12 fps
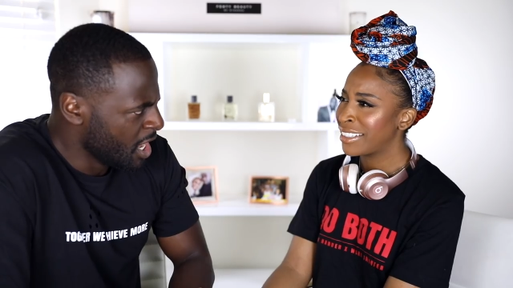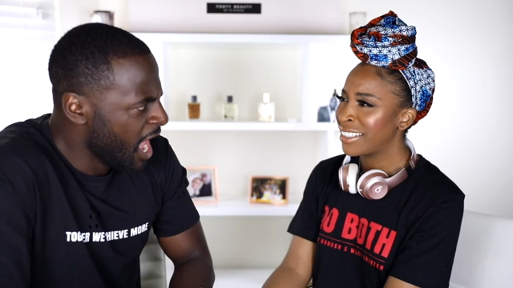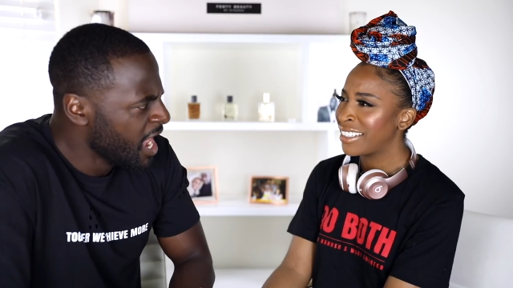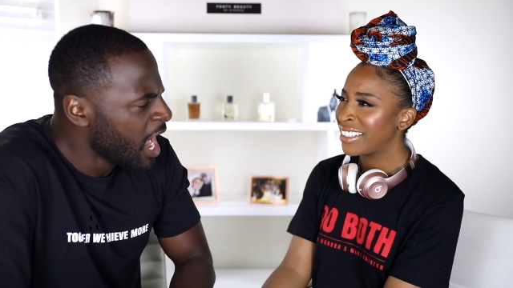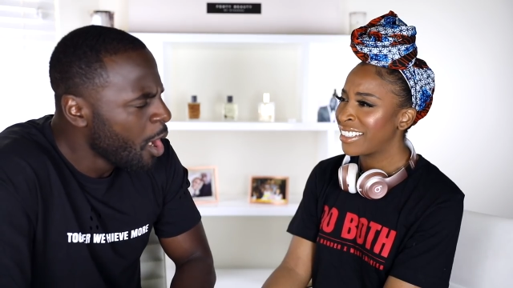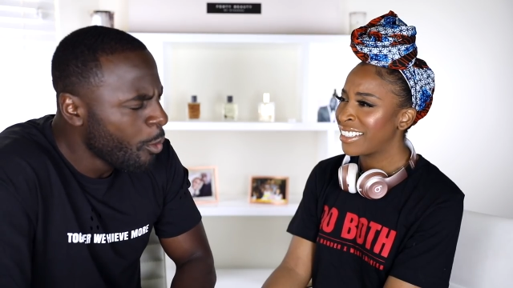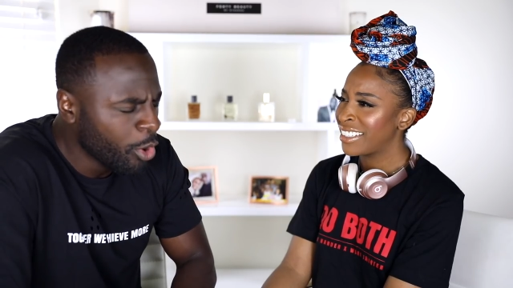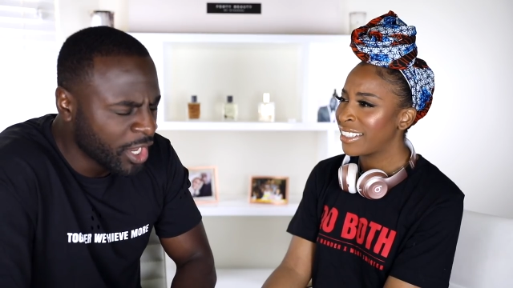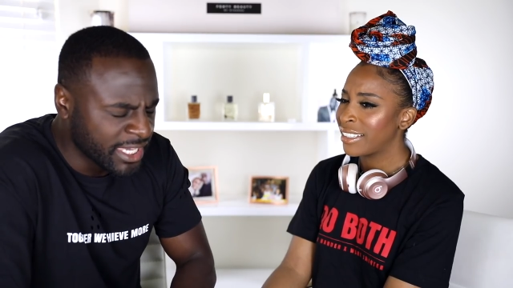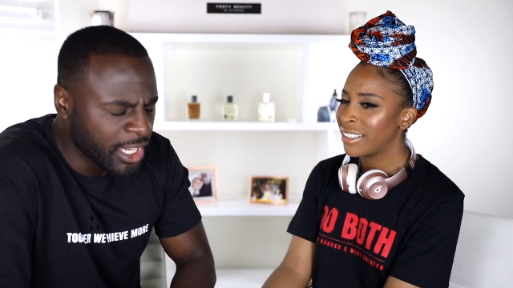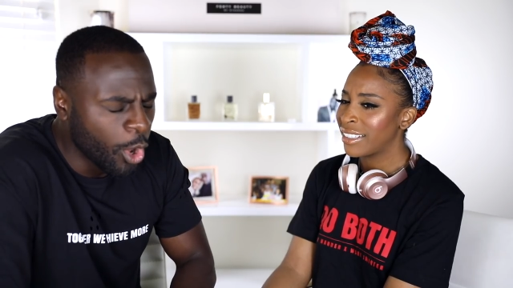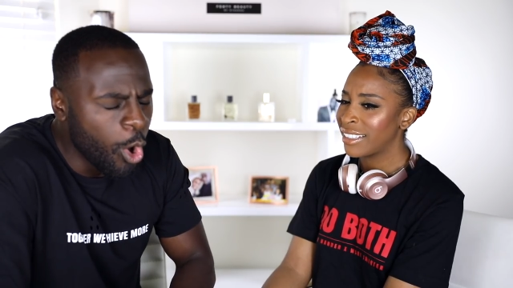Speaker 1: And I
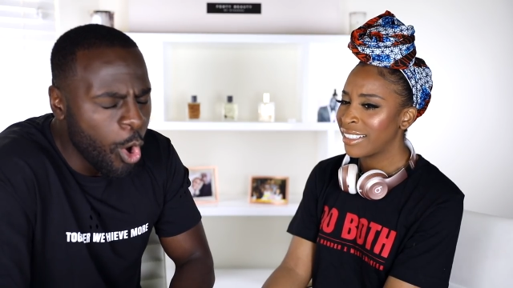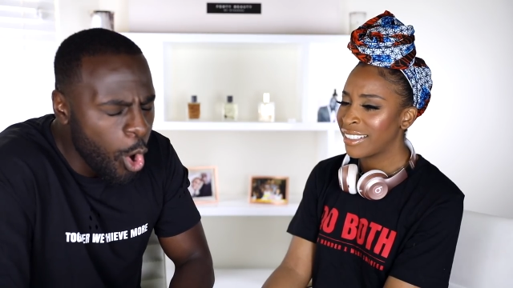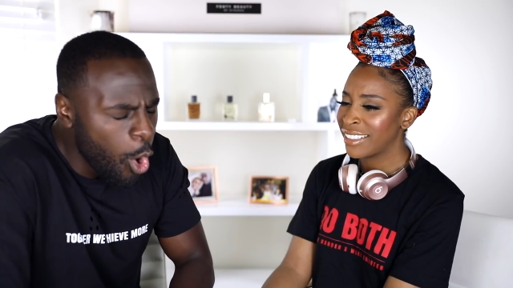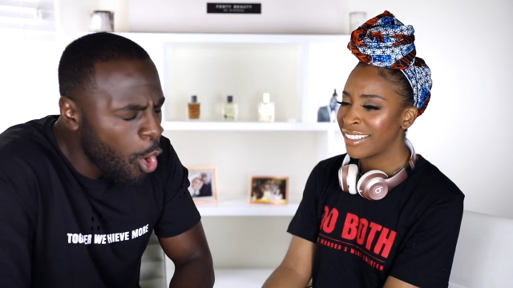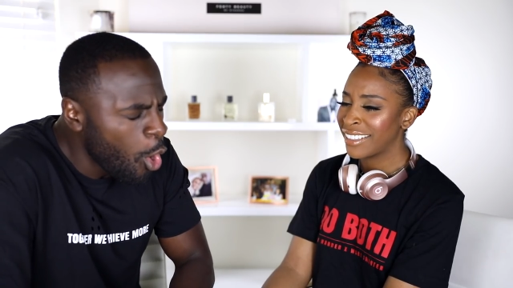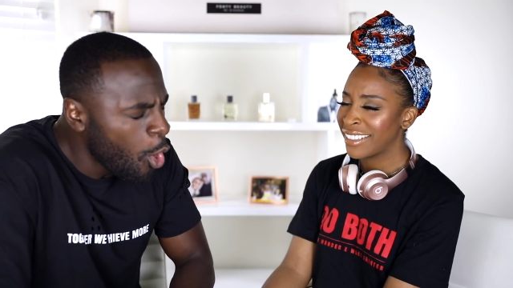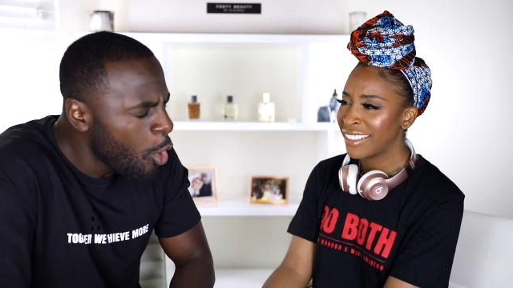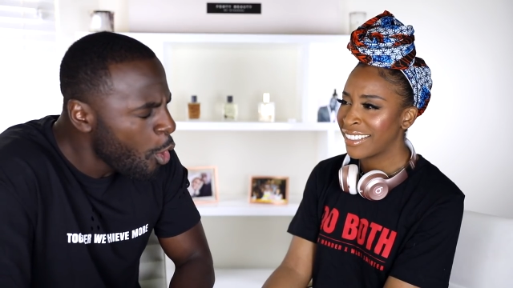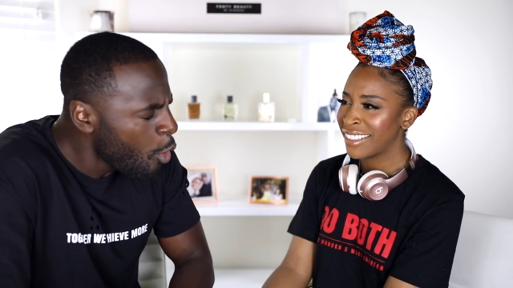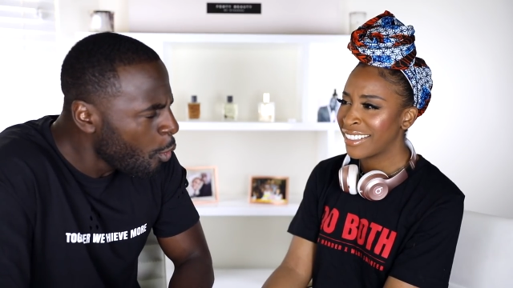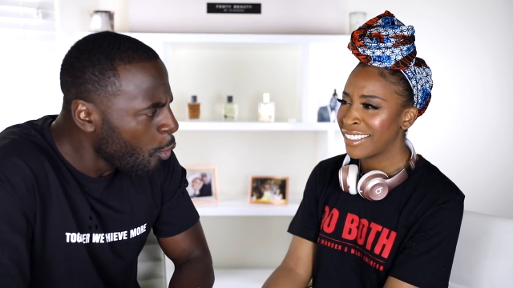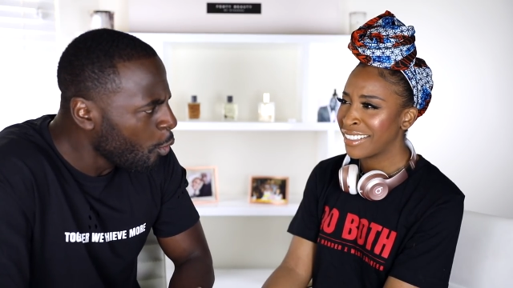will kill
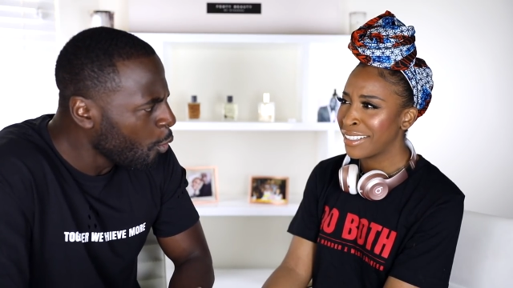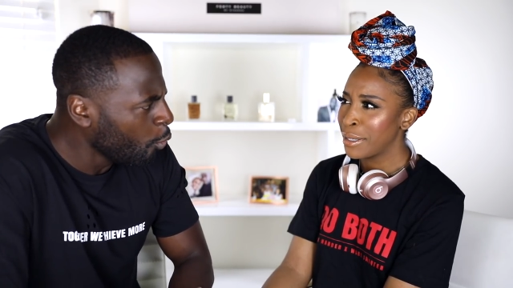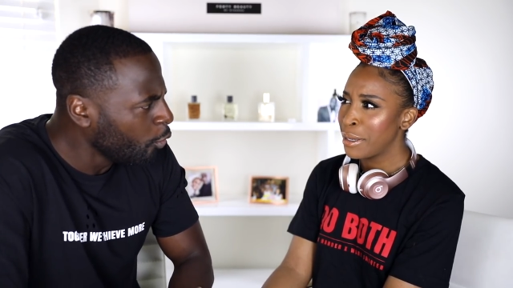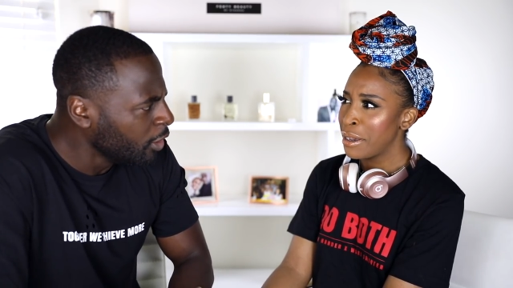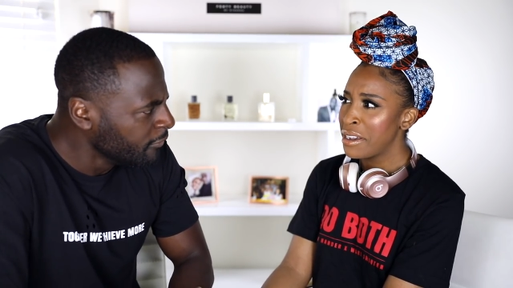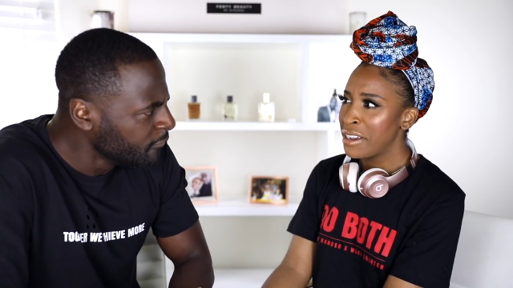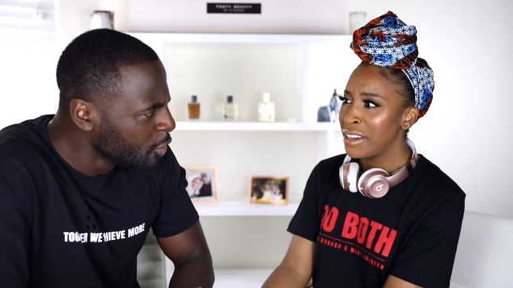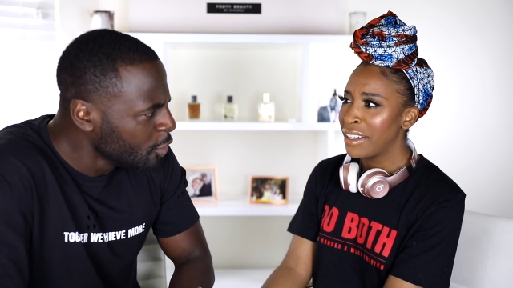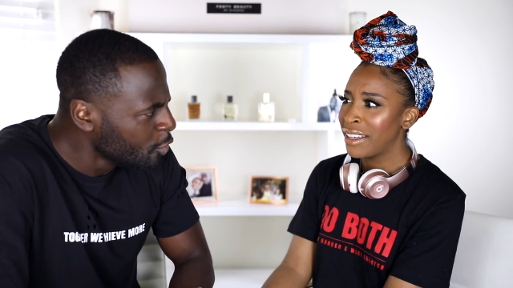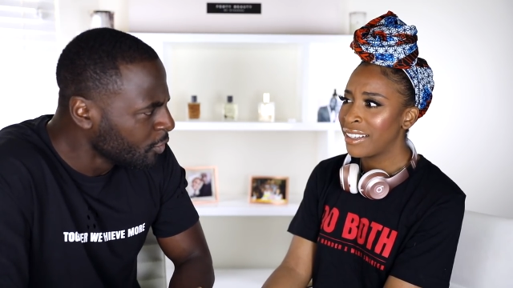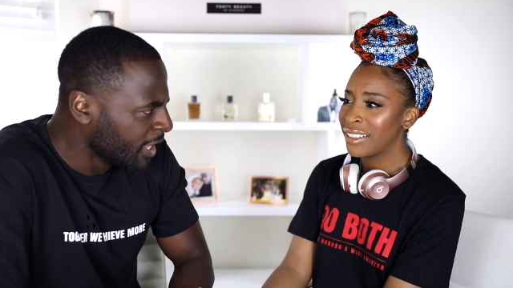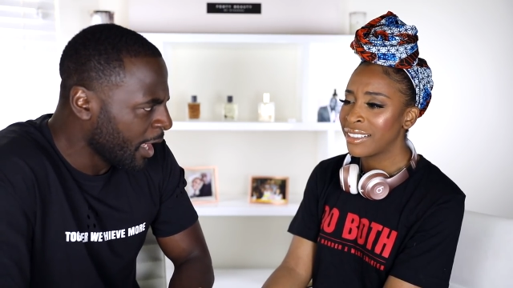all of
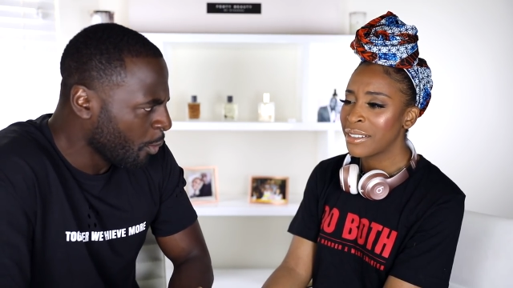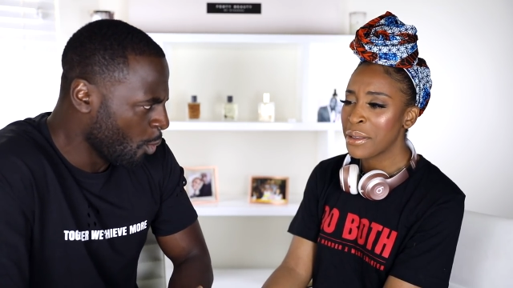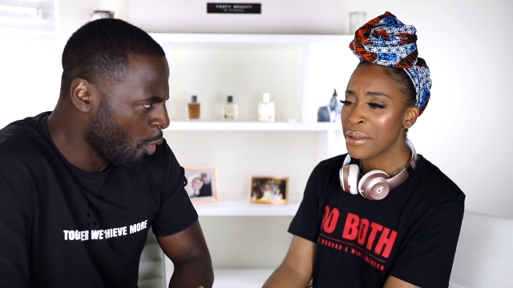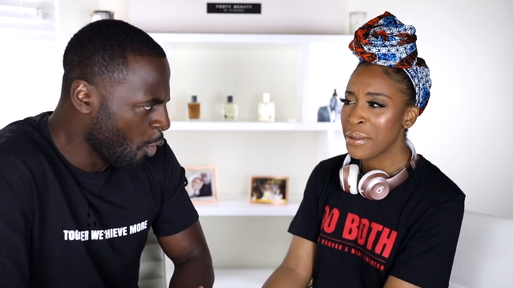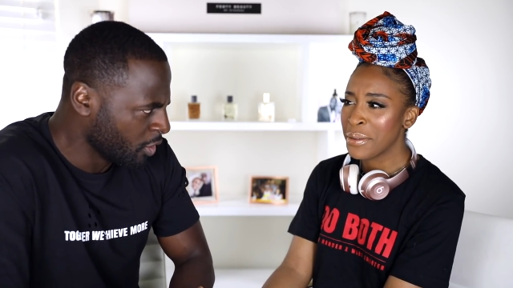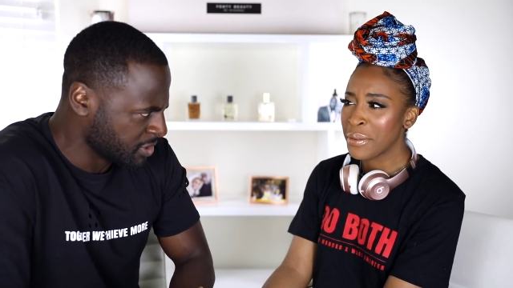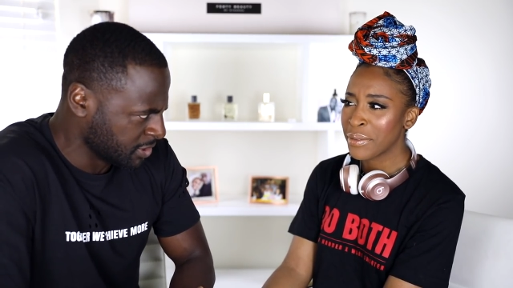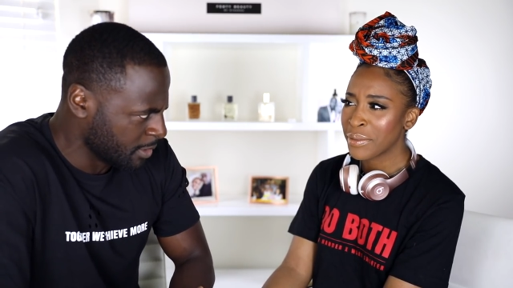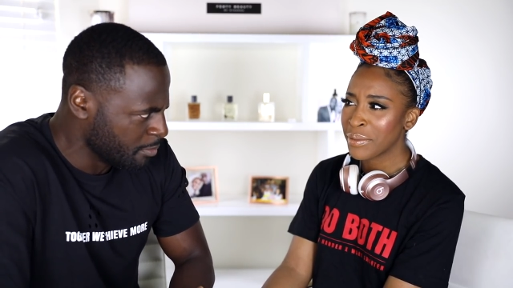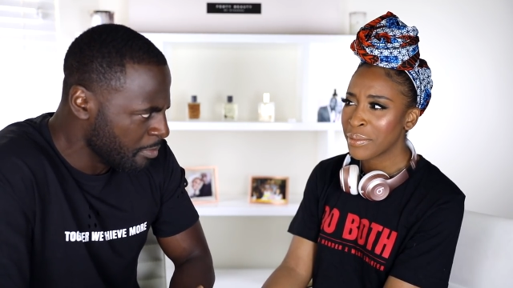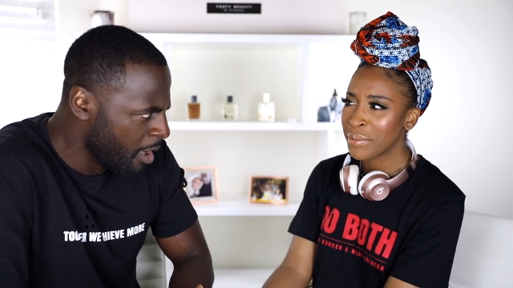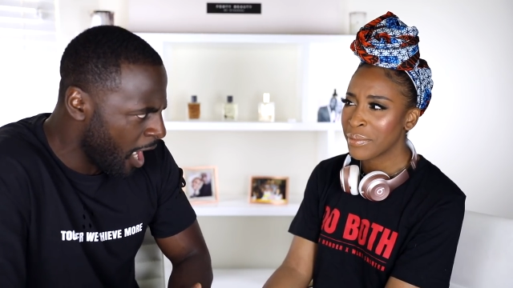you that walks
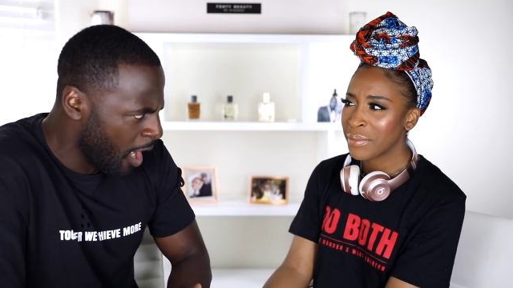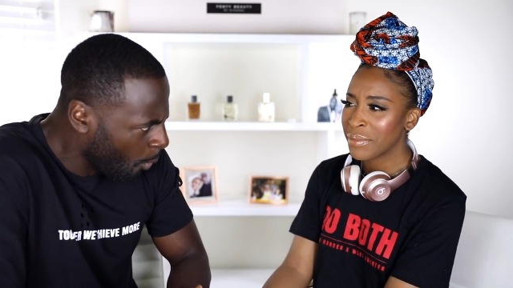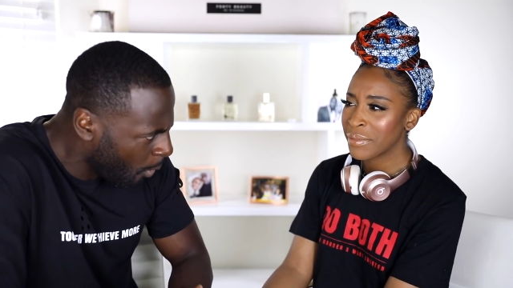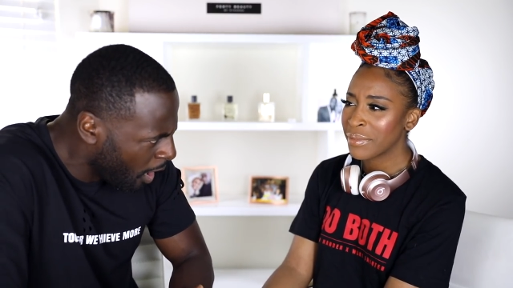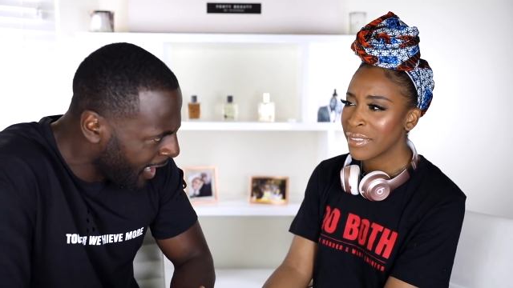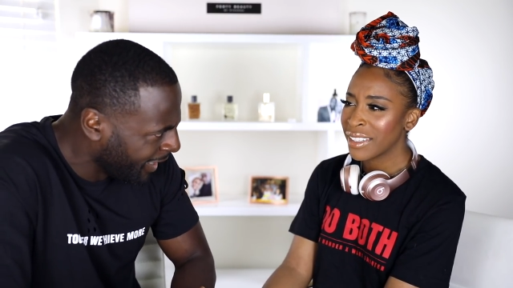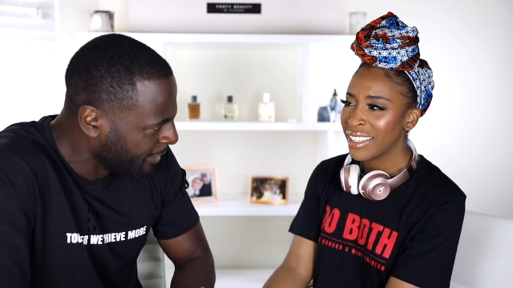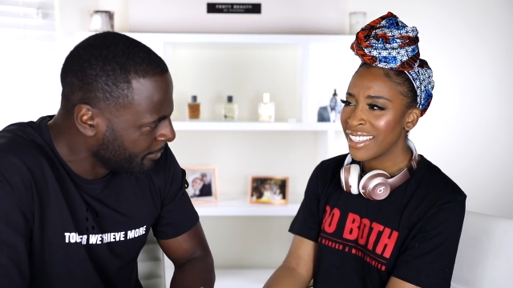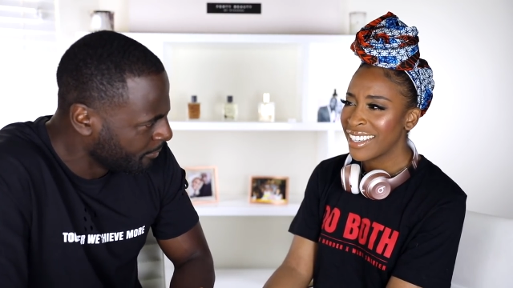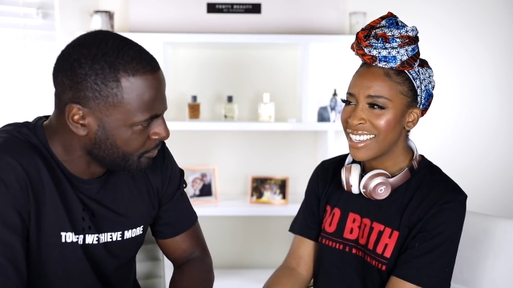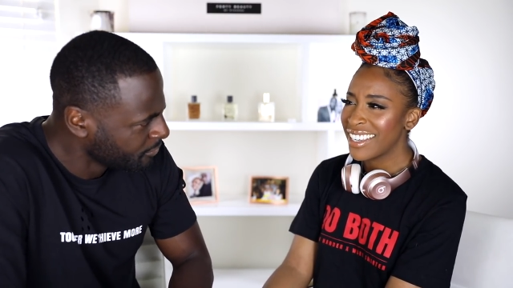in my way.